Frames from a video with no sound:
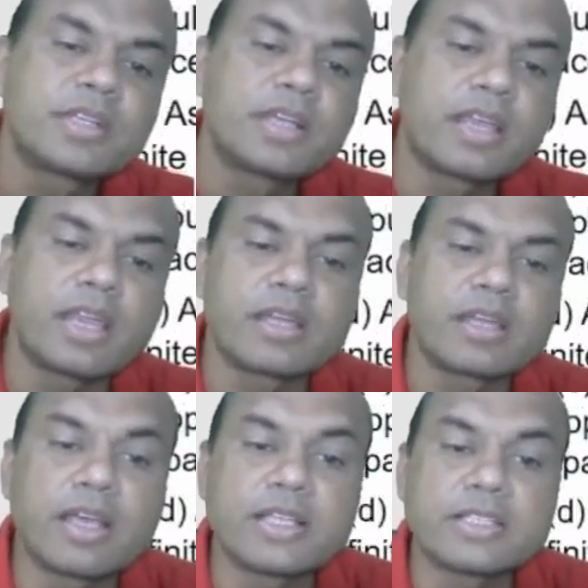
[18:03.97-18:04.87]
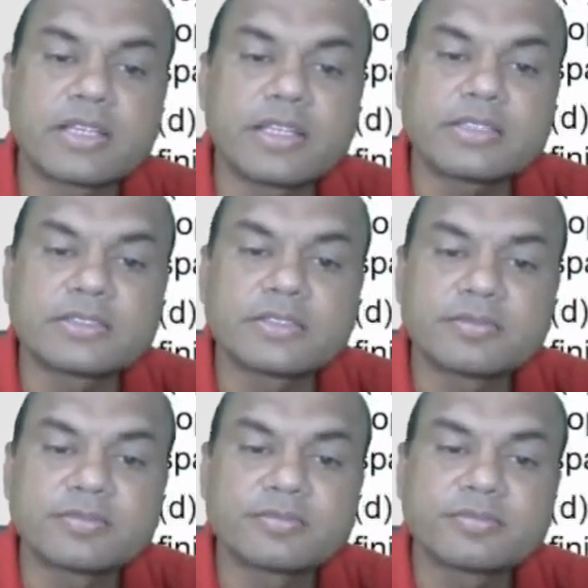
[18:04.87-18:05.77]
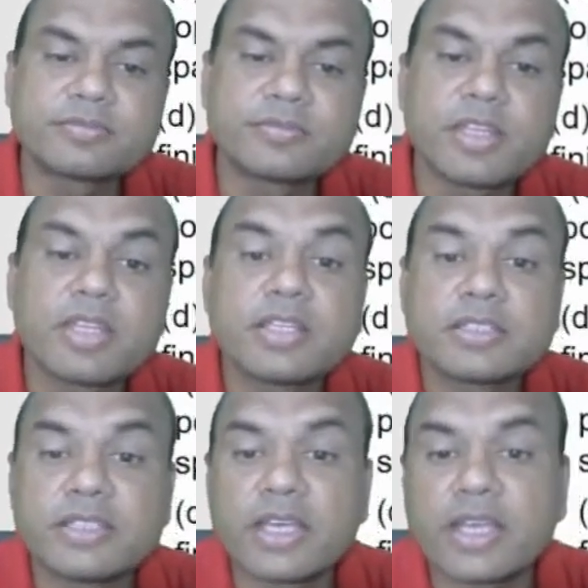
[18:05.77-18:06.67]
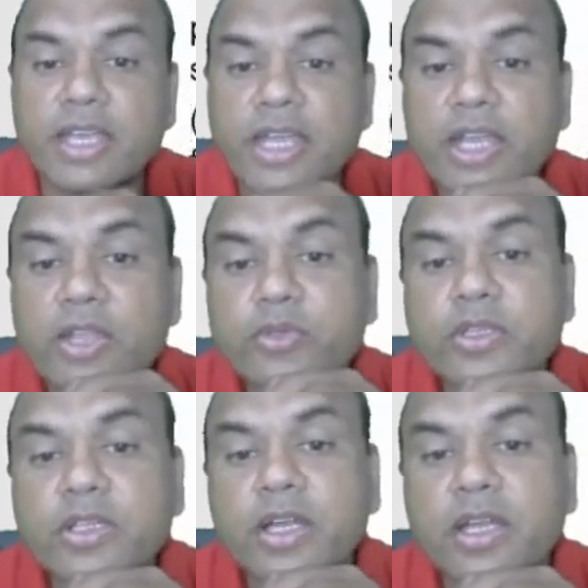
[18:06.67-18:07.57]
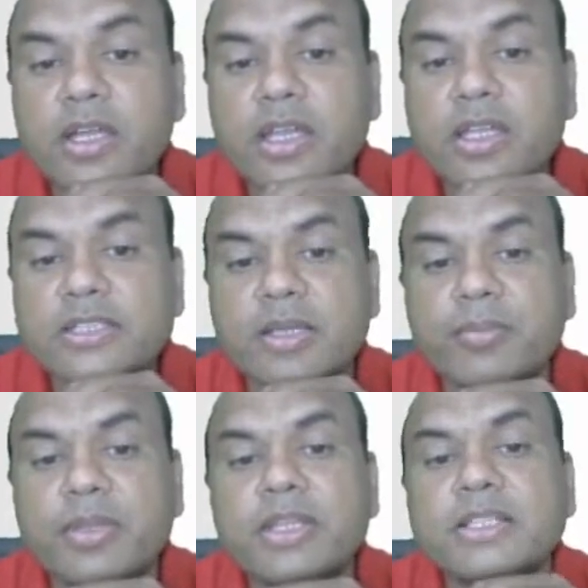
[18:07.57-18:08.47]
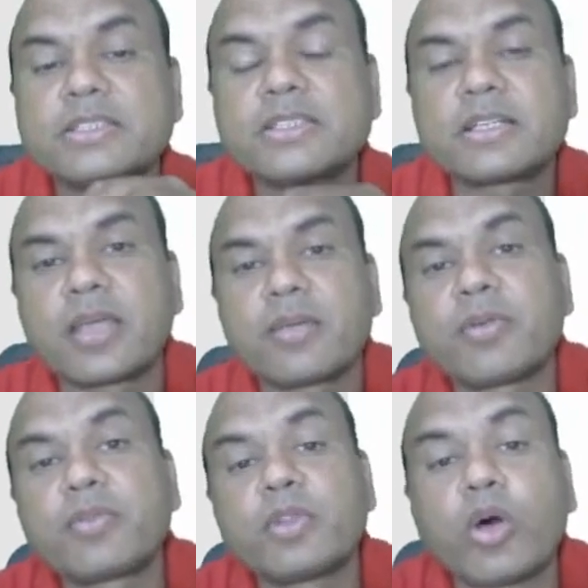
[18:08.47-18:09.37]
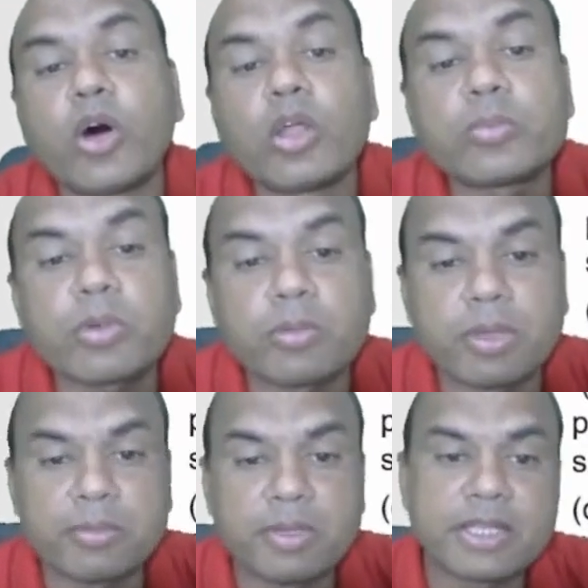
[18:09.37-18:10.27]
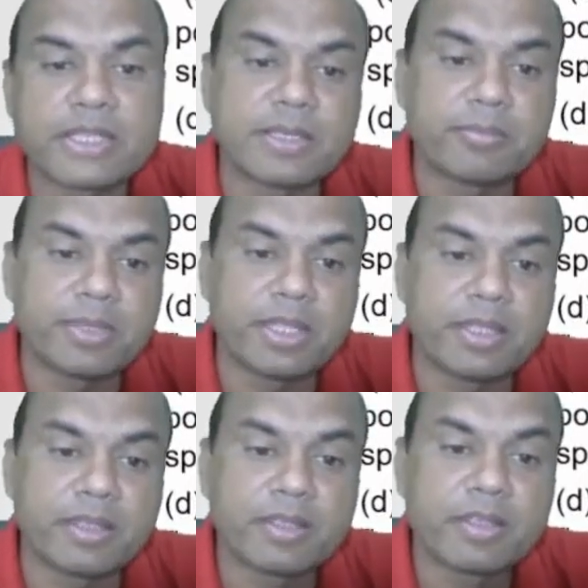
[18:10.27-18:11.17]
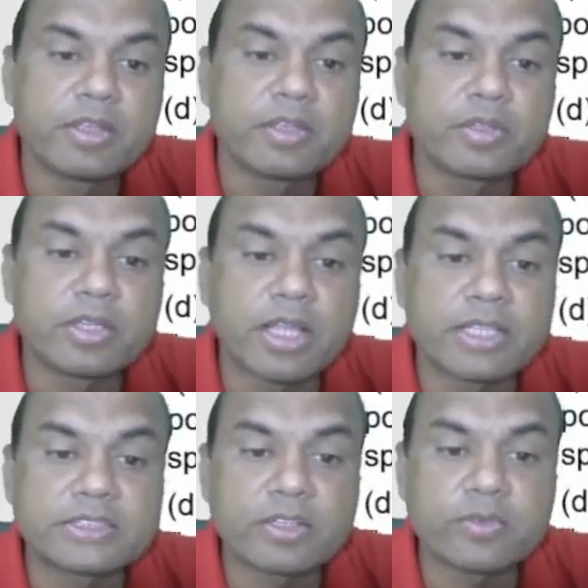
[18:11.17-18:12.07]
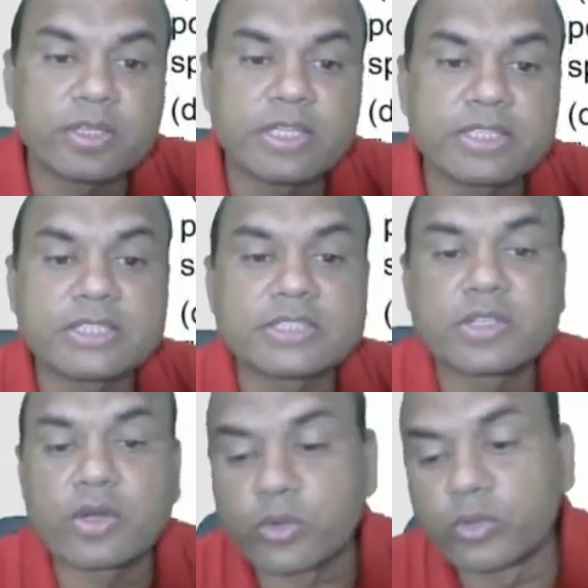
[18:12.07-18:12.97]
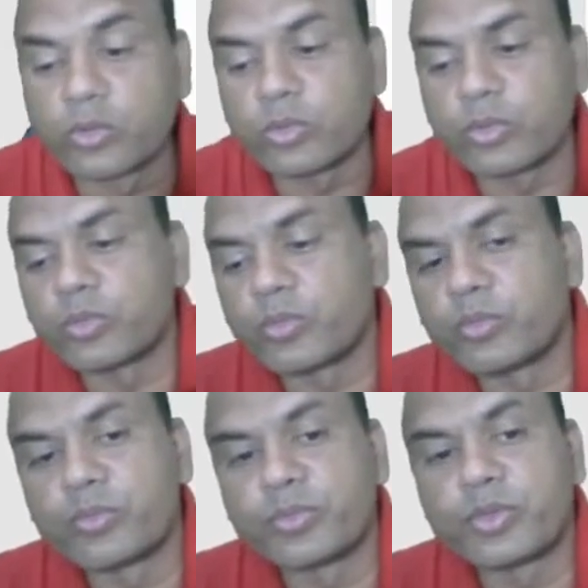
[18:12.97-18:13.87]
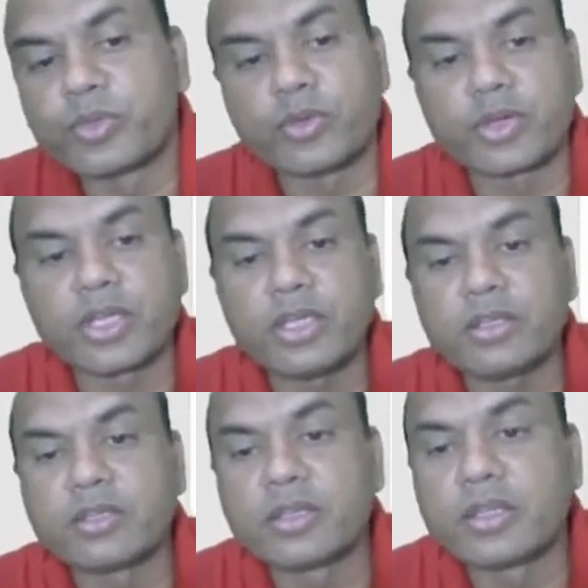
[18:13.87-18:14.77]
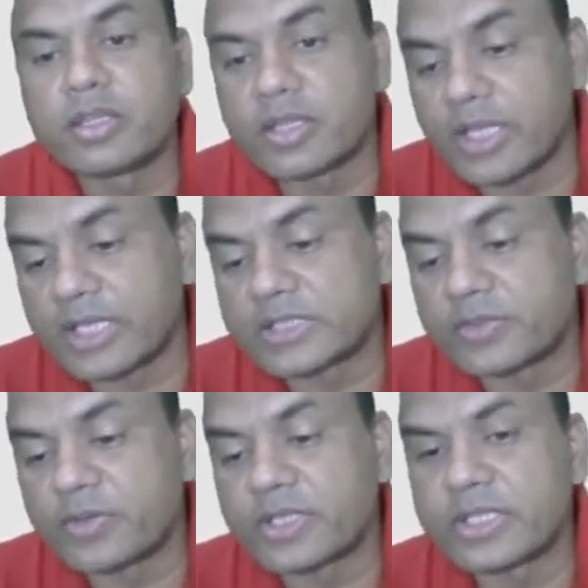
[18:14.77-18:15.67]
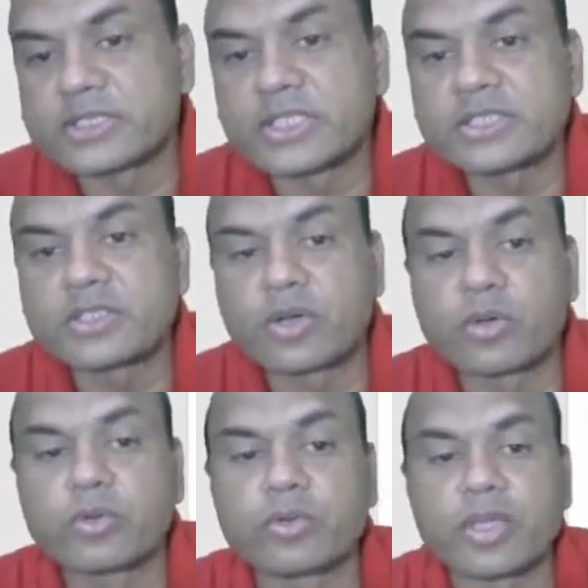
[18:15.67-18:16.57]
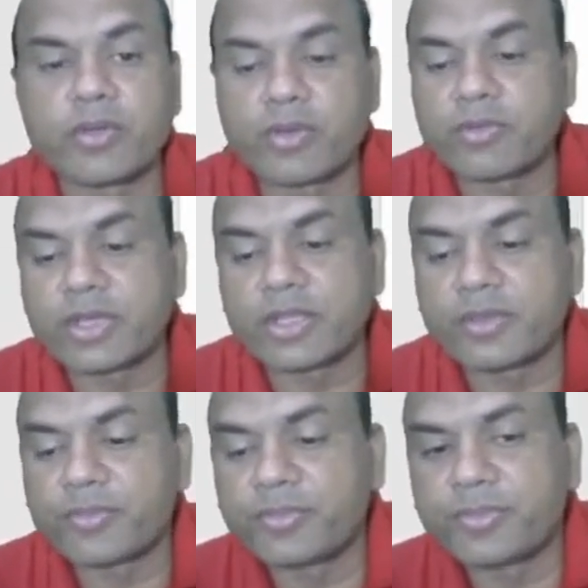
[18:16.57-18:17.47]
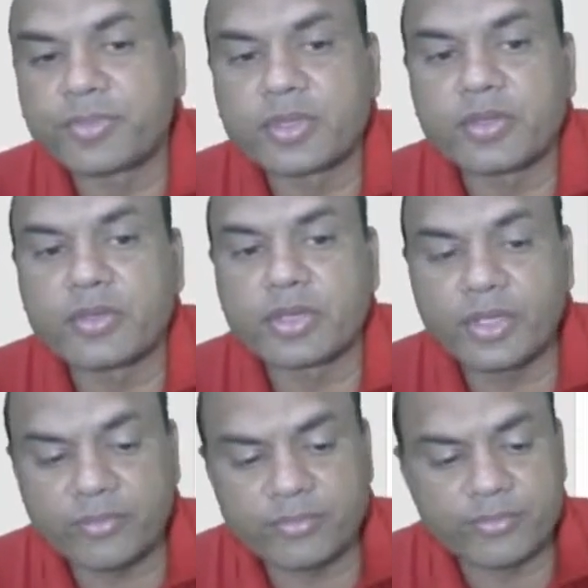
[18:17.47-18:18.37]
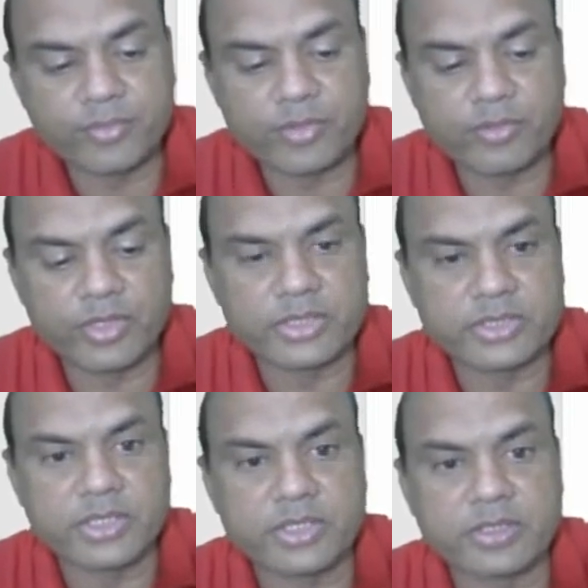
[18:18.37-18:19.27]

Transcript: Correct. The answer is. Here, individual conducting the sample. This is a type of non-probability sampling. So the answer for this is true. Okay. The answer for this is true, everyone. Okay. One sec.